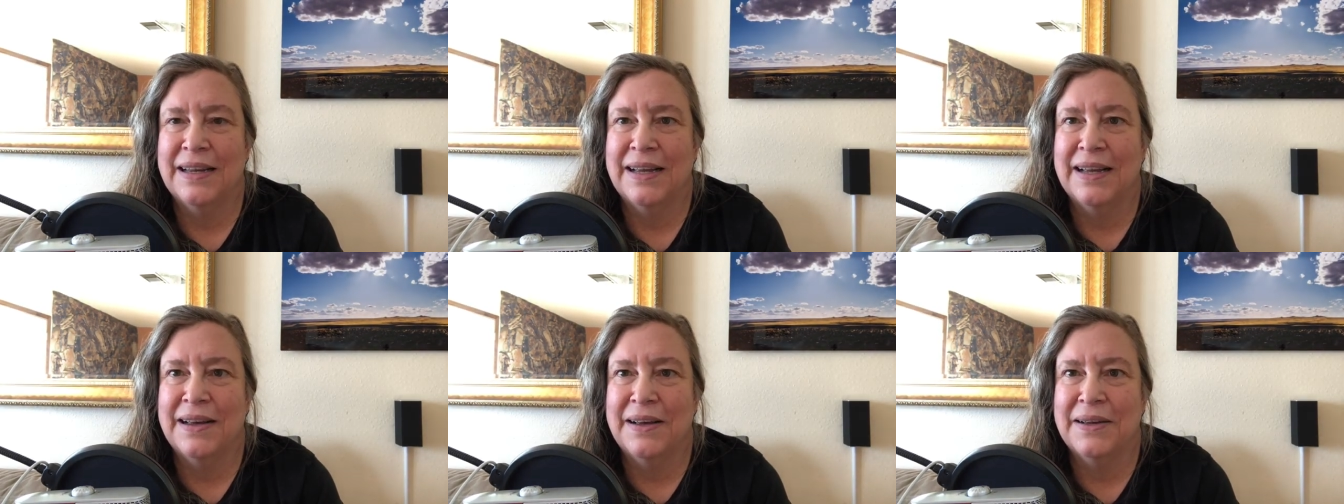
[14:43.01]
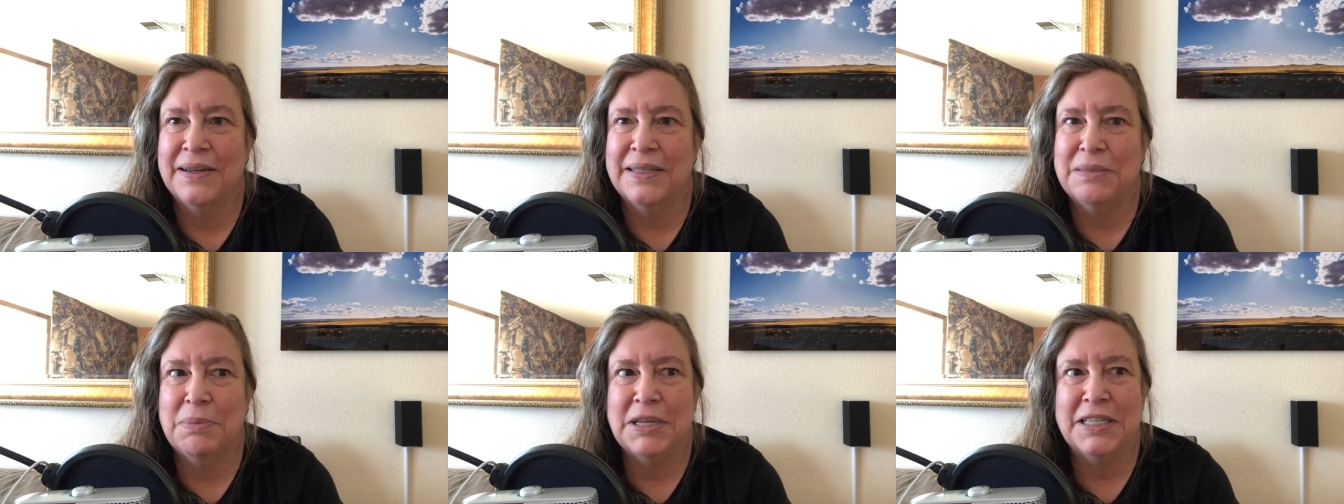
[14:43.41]
uh,
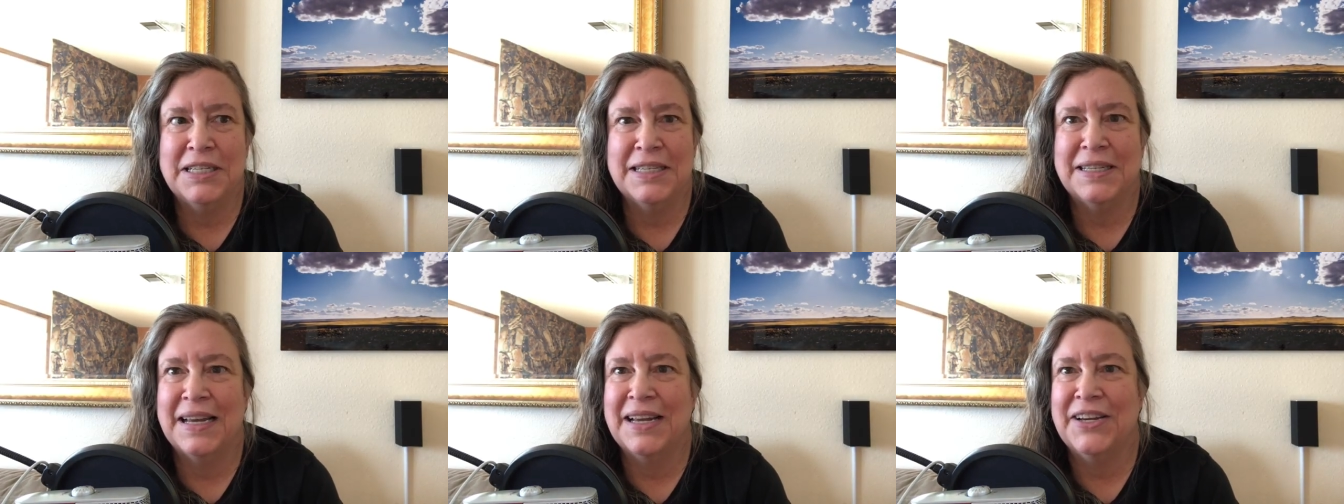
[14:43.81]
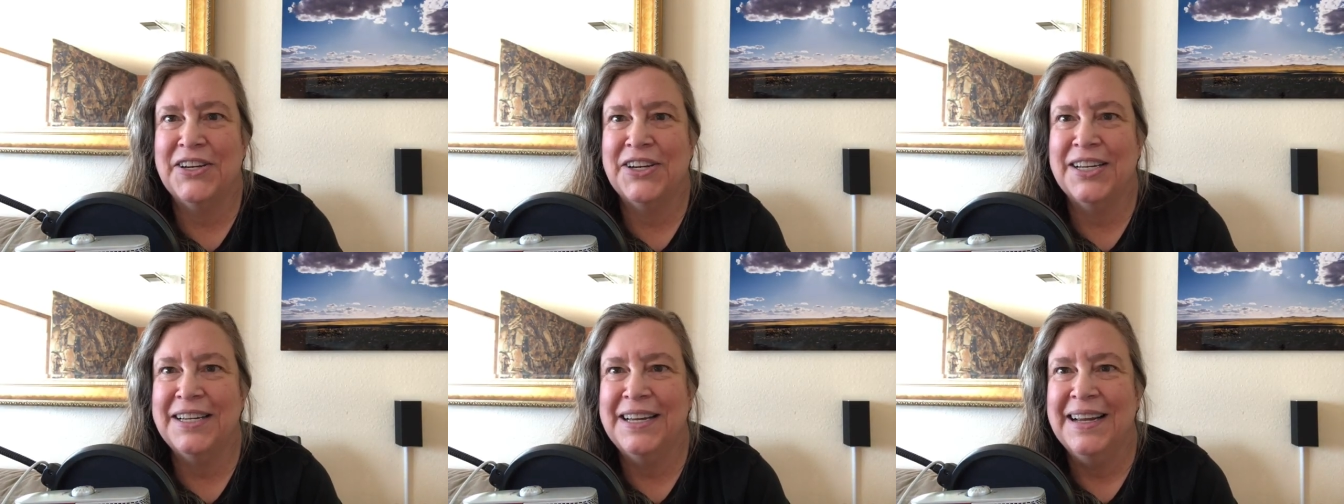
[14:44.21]
as best as I
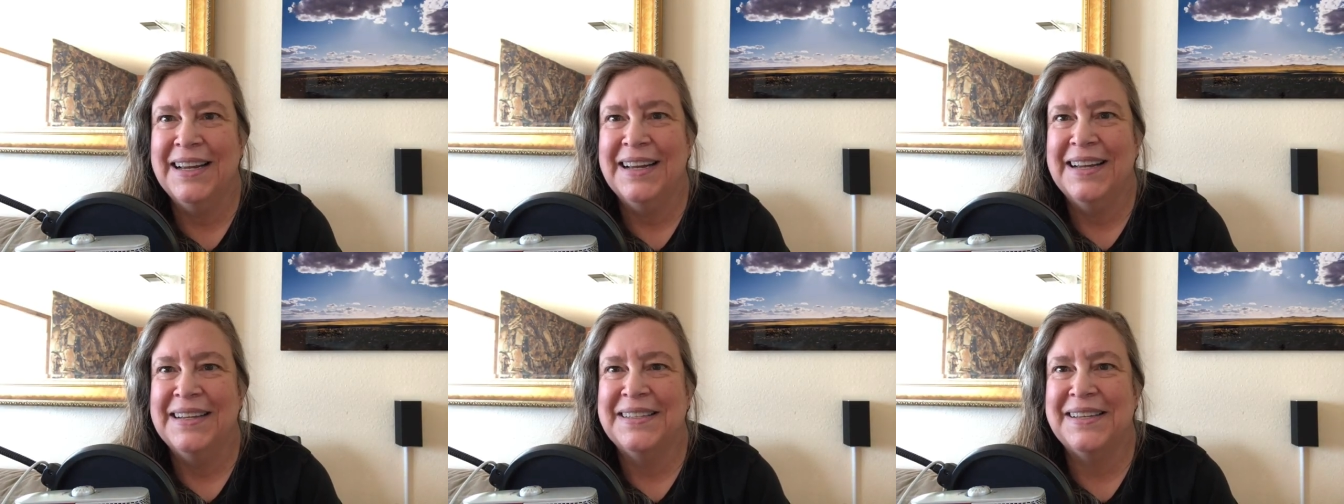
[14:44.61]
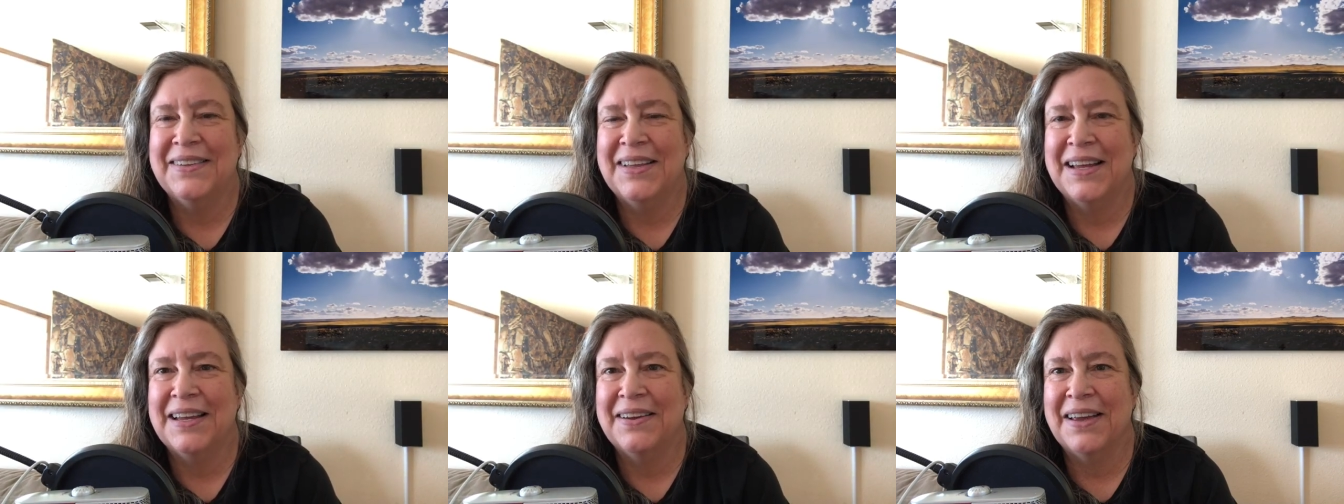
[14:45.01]
could so
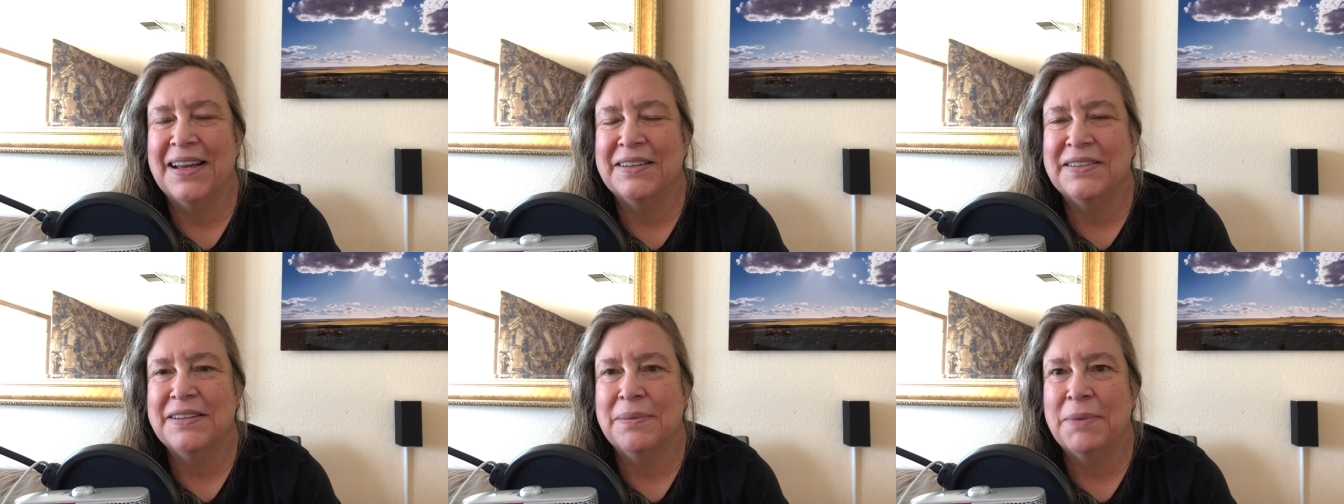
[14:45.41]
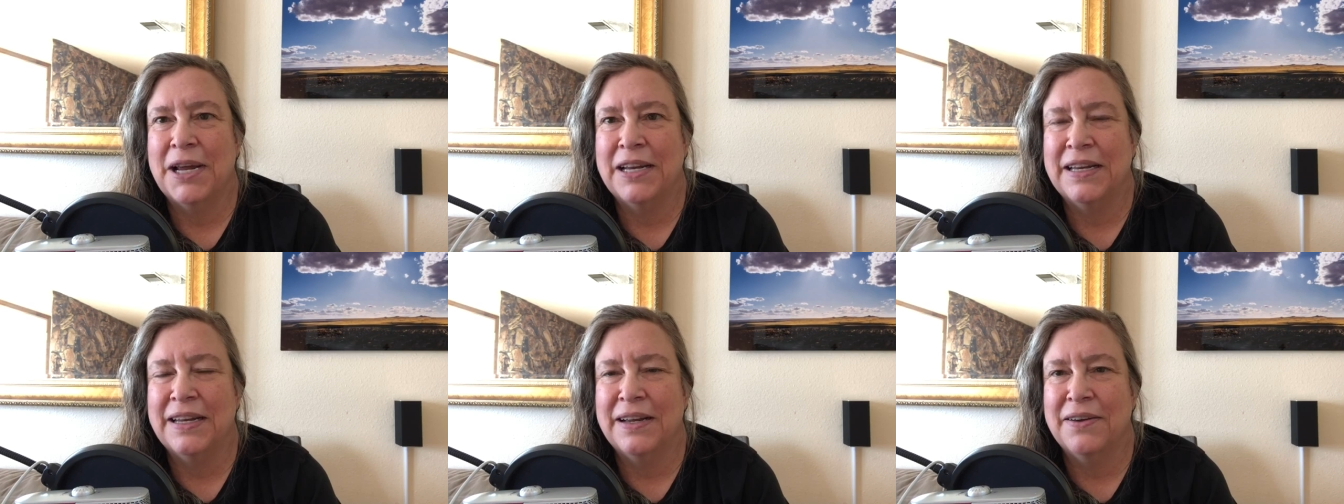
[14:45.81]
that you get some
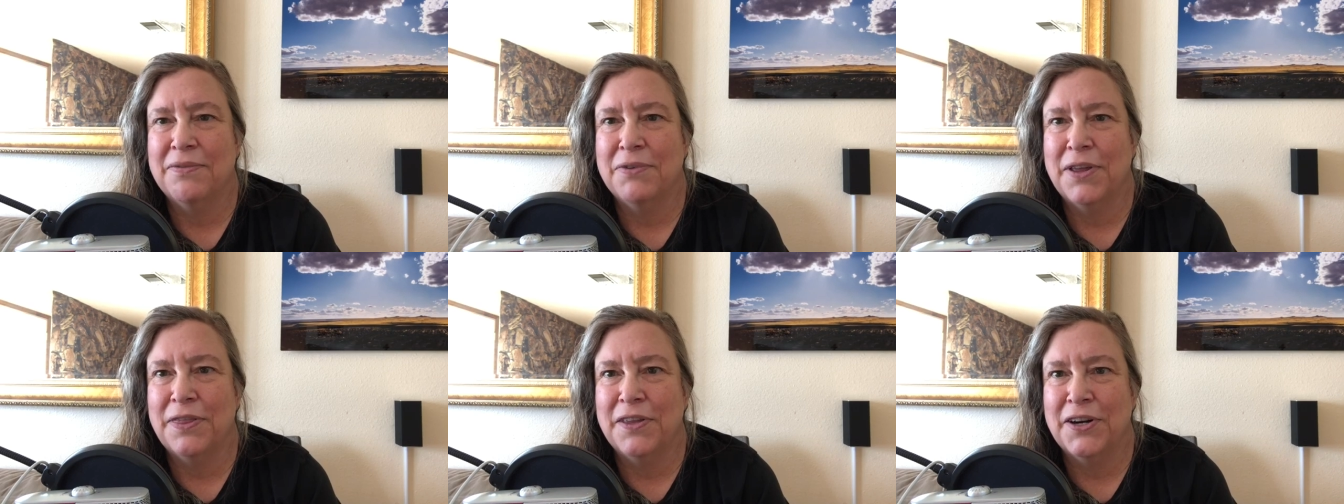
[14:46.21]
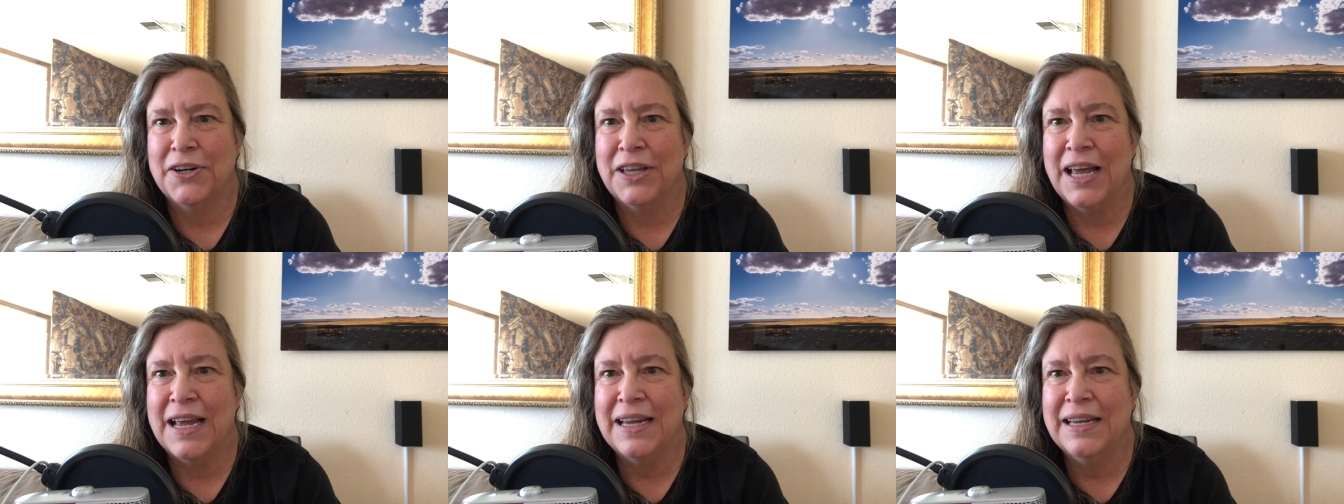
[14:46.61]
idea of what they're
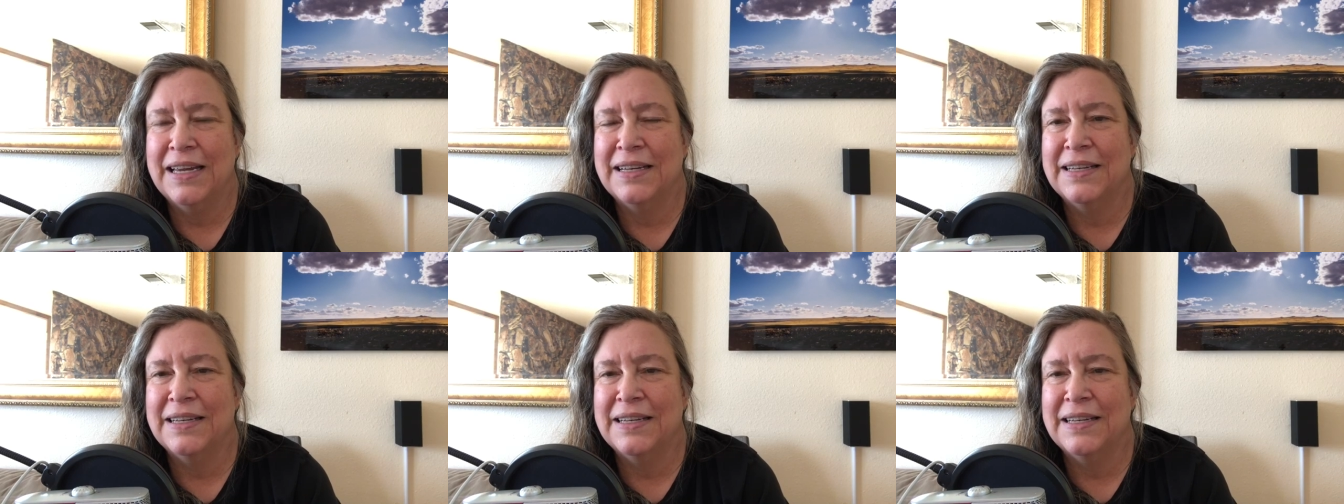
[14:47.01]
like